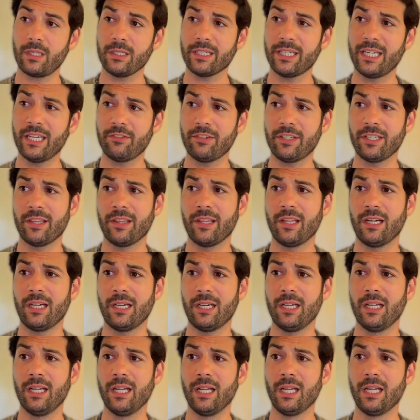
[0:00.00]
given
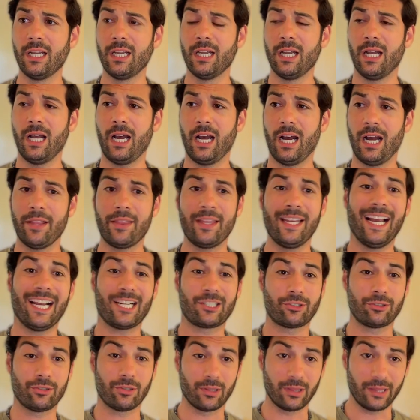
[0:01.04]
the uh, the
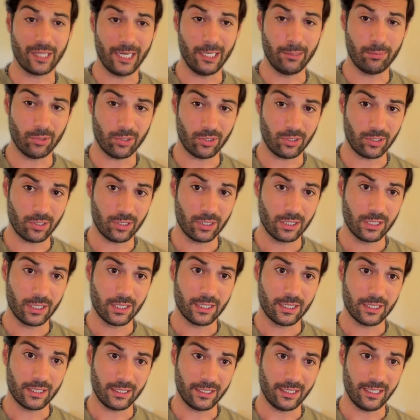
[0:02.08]
extra labor
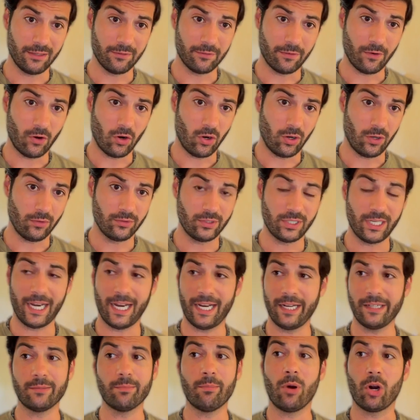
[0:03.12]
involved
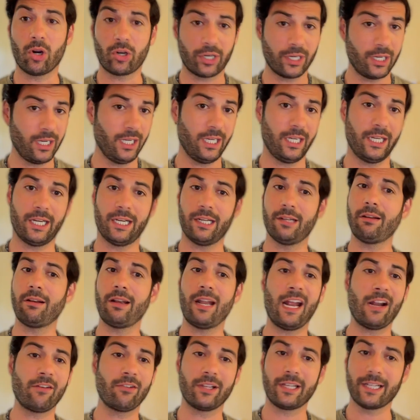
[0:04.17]
and marketing
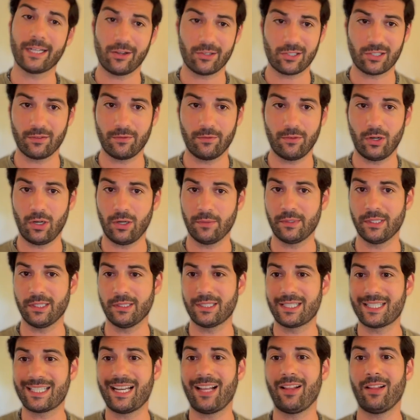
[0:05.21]
and everything else involved in
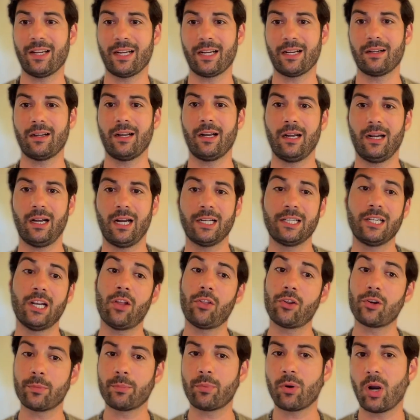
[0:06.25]
selling uh,
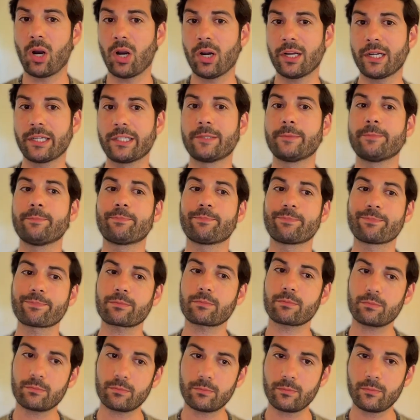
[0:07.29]
another product.
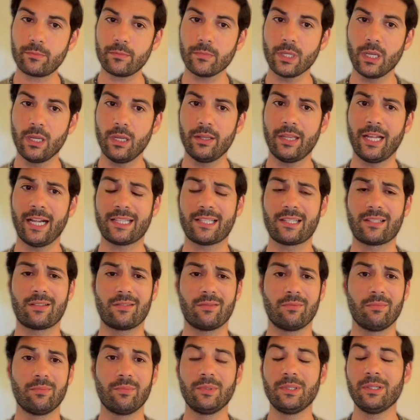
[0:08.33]
That's
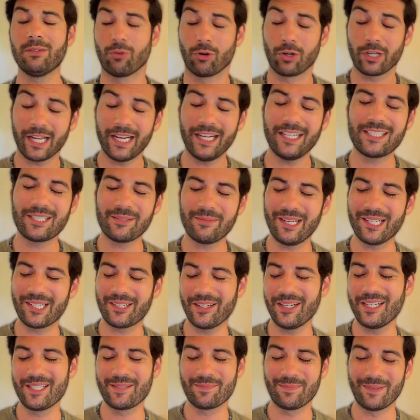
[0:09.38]
related to
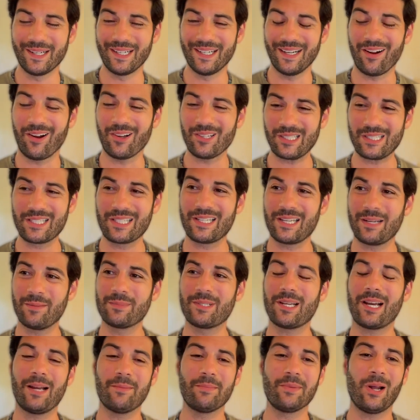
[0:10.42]
microgreens, but all at the same
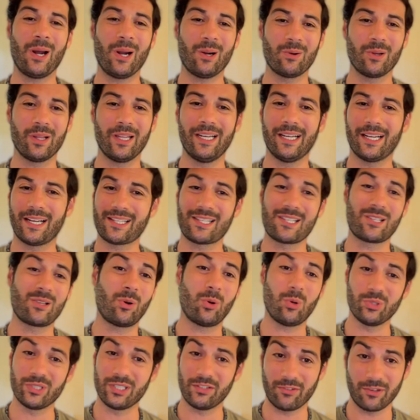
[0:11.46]
time not related because it's a
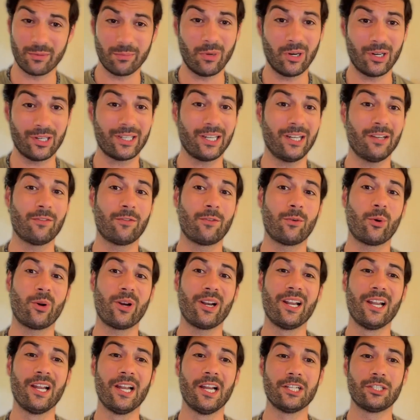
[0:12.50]
whole different market
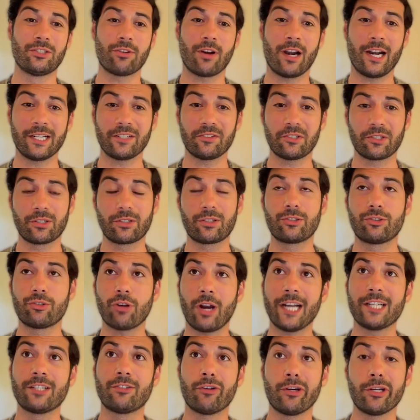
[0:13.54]
for dried
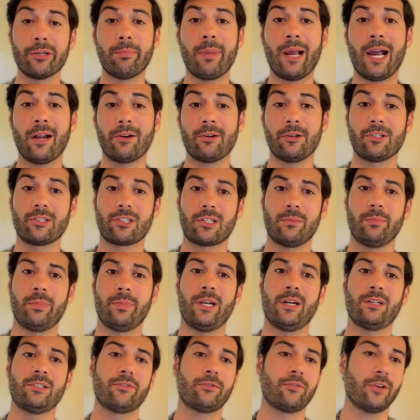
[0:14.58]
dried green powders
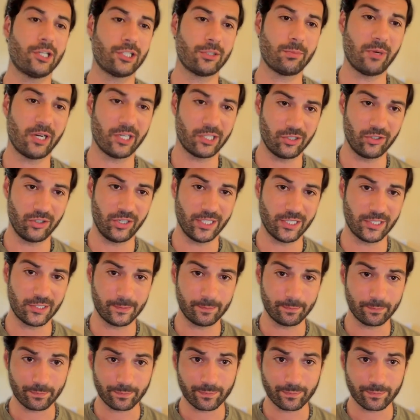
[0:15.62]
compared to fresh microgreens.